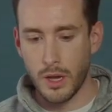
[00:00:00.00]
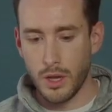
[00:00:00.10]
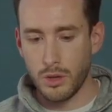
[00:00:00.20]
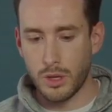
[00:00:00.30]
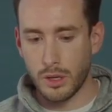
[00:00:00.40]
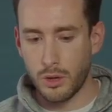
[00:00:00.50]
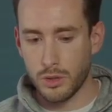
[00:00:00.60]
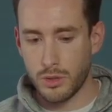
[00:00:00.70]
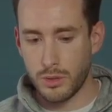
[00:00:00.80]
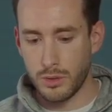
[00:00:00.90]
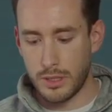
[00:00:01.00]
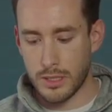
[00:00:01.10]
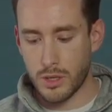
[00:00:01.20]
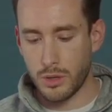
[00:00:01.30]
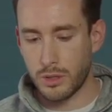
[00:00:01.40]
You can go to
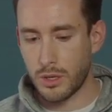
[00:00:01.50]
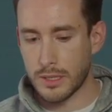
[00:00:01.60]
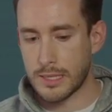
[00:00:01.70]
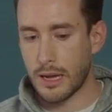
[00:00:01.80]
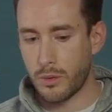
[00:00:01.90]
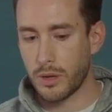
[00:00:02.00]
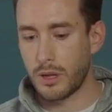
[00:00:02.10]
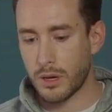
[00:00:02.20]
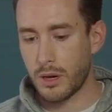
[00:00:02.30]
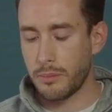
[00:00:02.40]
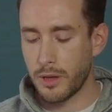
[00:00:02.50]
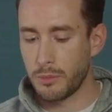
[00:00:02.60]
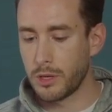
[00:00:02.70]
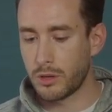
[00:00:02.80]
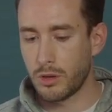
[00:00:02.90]
discode.stackone.com. There'll
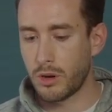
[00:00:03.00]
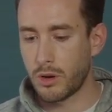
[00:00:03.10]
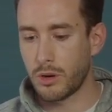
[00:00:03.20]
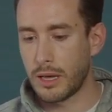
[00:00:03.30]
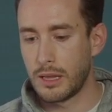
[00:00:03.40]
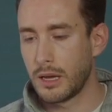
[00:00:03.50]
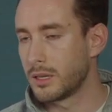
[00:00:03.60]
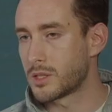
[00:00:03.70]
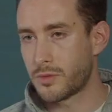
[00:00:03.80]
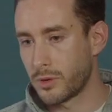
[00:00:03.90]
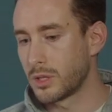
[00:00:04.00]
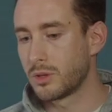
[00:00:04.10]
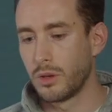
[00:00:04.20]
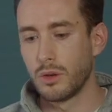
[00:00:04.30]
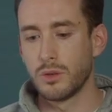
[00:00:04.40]
be a QR code at the end. It's free to
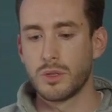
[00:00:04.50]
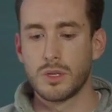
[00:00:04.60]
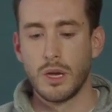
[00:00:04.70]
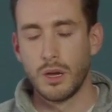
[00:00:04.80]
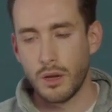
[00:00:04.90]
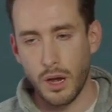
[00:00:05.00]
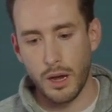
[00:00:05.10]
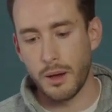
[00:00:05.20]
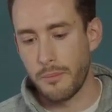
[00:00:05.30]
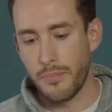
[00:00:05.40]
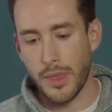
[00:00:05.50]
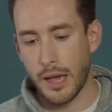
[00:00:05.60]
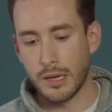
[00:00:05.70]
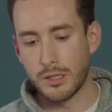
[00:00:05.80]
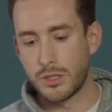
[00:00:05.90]
use,
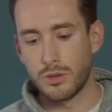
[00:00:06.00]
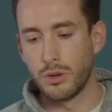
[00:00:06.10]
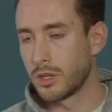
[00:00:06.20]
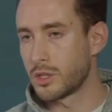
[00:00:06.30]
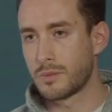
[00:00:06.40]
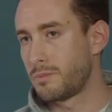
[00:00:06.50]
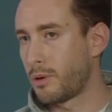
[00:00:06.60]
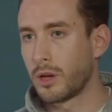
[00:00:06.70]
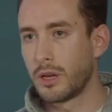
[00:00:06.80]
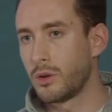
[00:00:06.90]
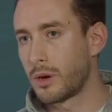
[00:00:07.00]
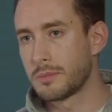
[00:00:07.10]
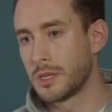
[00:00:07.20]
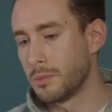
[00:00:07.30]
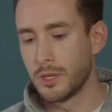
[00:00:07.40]
and you can just plug in your
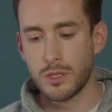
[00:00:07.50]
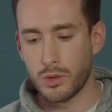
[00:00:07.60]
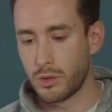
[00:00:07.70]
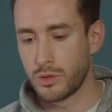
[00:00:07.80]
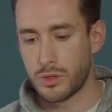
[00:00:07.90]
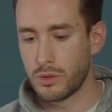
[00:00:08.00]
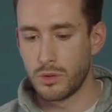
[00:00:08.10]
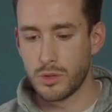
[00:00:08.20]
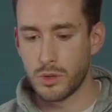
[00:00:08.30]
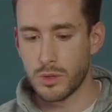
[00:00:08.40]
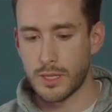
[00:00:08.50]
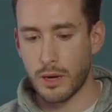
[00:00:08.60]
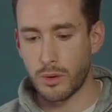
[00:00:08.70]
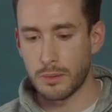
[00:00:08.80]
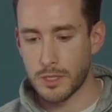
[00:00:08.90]
MCPs or use your
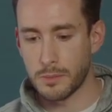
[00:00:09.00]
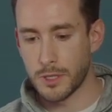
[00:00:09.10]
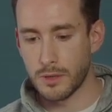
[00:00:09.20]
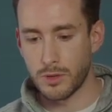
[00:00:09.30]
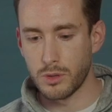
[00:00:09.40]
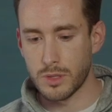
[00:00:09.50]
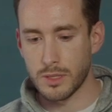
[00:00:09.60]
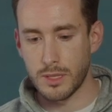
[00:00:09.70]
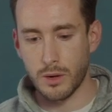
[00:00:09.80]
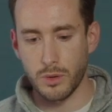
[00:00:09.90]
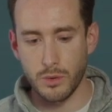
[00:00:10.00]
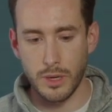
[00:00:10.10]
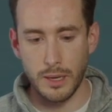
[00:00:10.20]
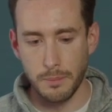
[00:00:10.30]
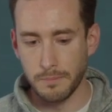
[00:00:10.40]
StackOne MCPs if you're using StackOne already.